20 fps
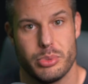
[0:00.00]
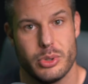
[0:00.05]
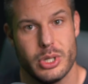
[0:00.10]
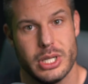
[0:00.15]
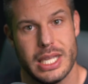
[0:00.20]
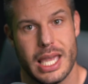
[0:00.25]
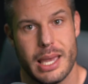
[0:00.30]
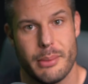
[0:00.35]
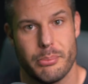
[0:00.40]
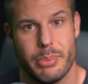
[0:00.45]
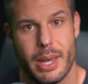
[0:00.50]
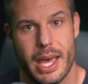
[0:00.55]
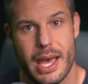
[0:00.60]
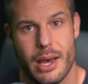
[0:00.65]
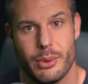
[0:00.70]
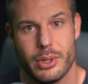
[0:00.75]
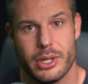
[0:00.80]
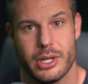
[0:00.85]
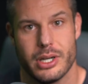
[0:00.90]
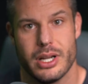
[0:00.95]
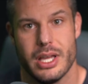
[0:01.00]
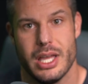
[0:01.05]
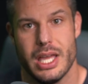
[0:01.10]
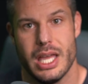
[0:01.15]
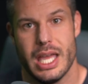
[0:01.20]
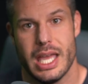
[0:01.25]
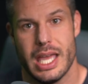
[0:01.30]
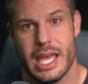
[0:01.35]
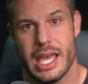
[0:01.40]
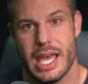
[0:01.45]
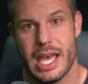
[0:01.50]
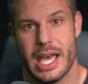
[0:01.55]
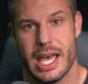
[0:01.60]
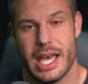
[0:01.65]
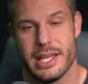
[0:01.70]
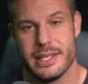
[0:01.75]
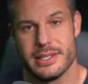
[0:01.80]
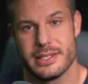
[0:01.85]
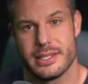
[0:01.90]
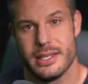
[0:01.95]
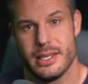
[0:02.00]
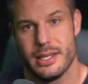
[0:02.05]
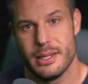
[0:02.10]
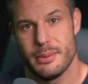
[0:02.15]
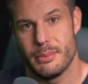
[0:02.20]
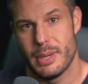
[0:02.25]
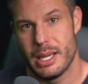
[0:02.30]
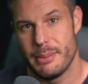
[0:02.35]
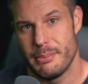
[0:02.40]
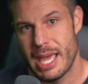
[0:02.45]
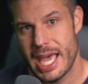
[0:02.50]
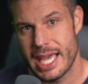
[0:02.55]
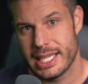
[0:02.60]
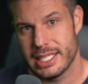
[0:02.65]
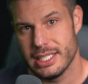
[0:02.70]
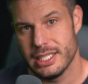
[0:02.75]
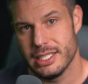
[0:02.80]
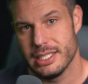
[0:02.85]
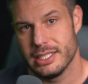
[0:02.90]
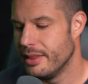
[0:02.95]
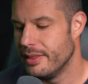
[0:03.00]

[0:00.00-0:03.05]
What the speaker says: preamp power as my Mackie.